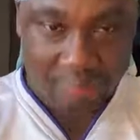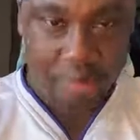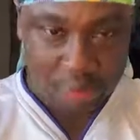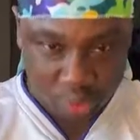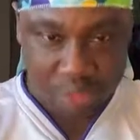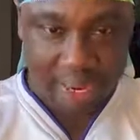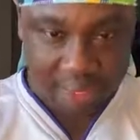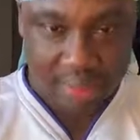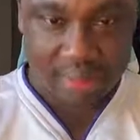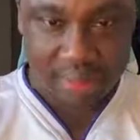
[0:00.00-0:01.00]
from
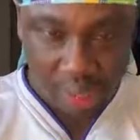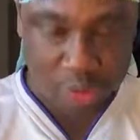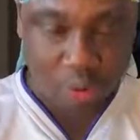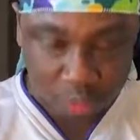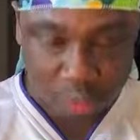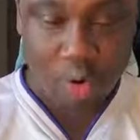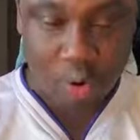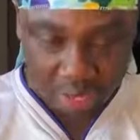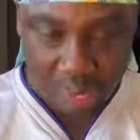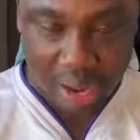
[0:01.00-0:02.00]
Sunyane
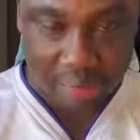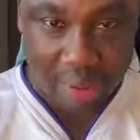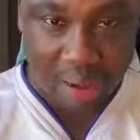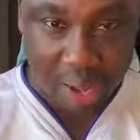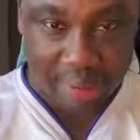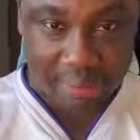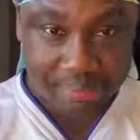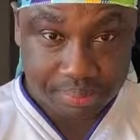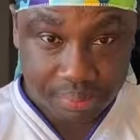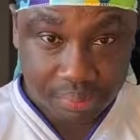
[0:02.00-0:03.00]
Asufufu. Okay, Wahab
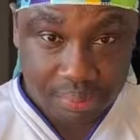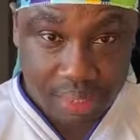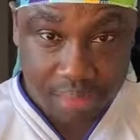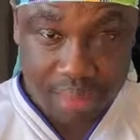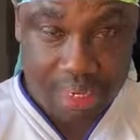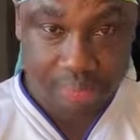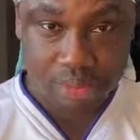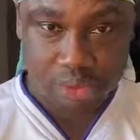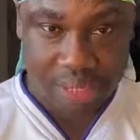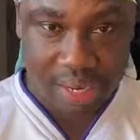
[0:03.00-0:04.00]
Akwaba.
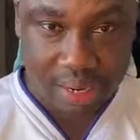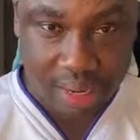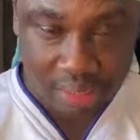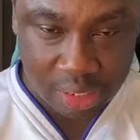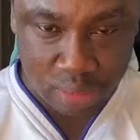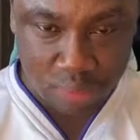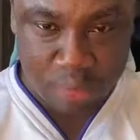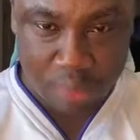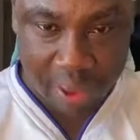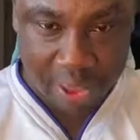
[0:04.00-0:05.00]
Benim Sunyane
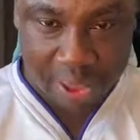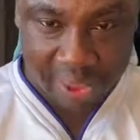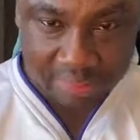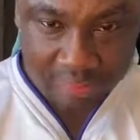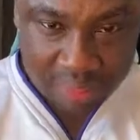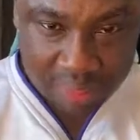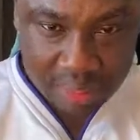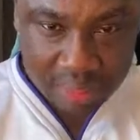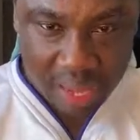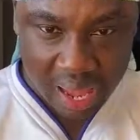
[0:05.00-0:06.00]
Asufufu pa.
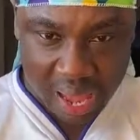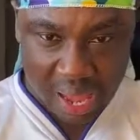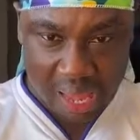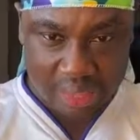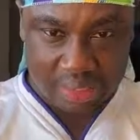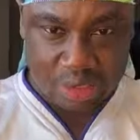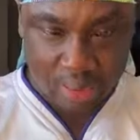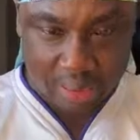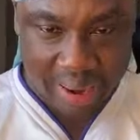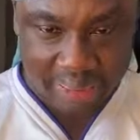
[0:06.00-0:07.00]

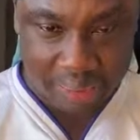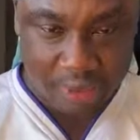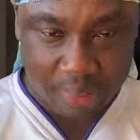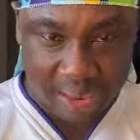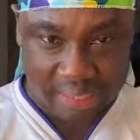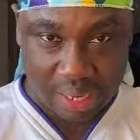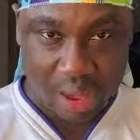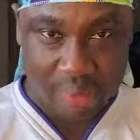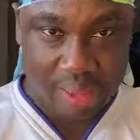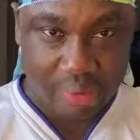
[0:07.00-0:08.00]
Don Bright
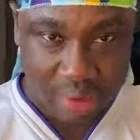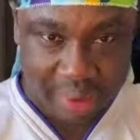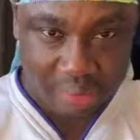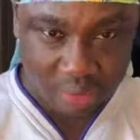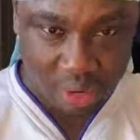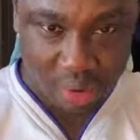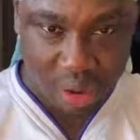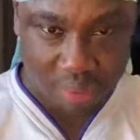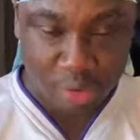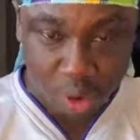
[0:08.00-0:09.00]
Akwaba. Why? Don
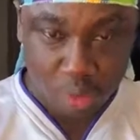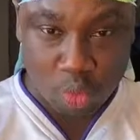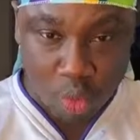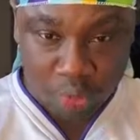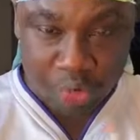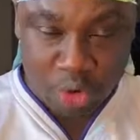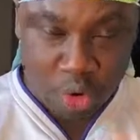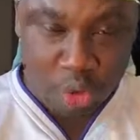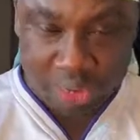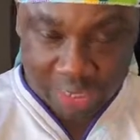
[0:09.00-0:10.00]
Akwaba. Don wo
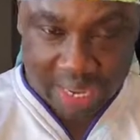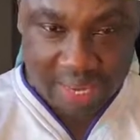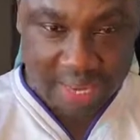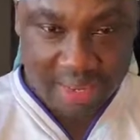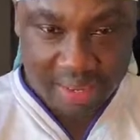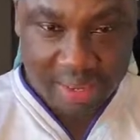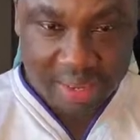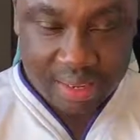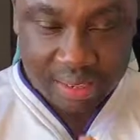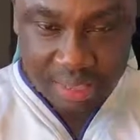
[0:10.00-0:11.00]
video no share.
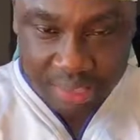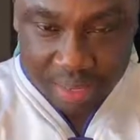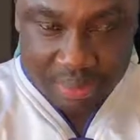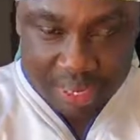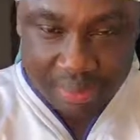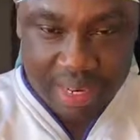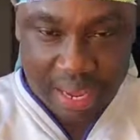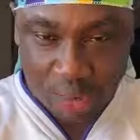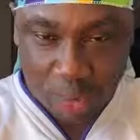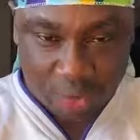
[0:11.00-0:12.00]
Since minim
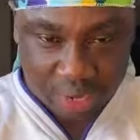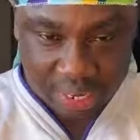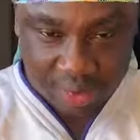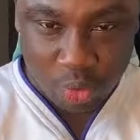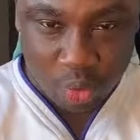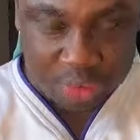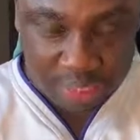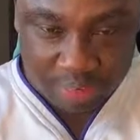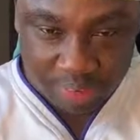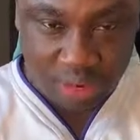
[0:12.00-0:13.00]
de wo chain won
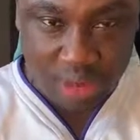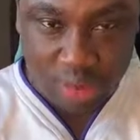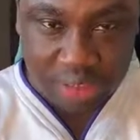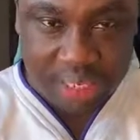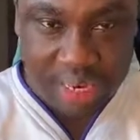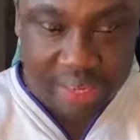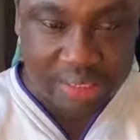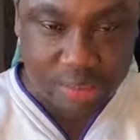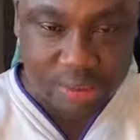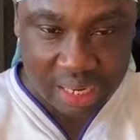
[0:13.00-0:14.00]
share video no won share na
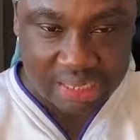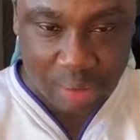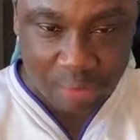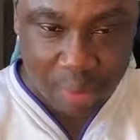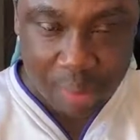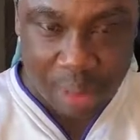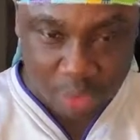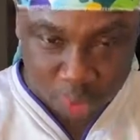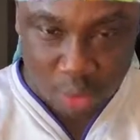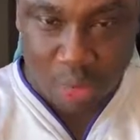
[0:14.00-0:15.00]
intim won share do for me
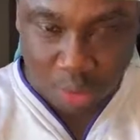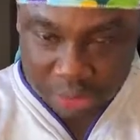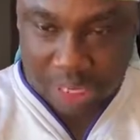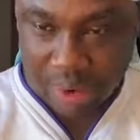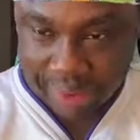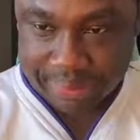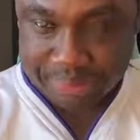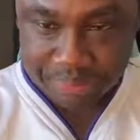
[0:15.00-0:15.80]
pa cho won share why?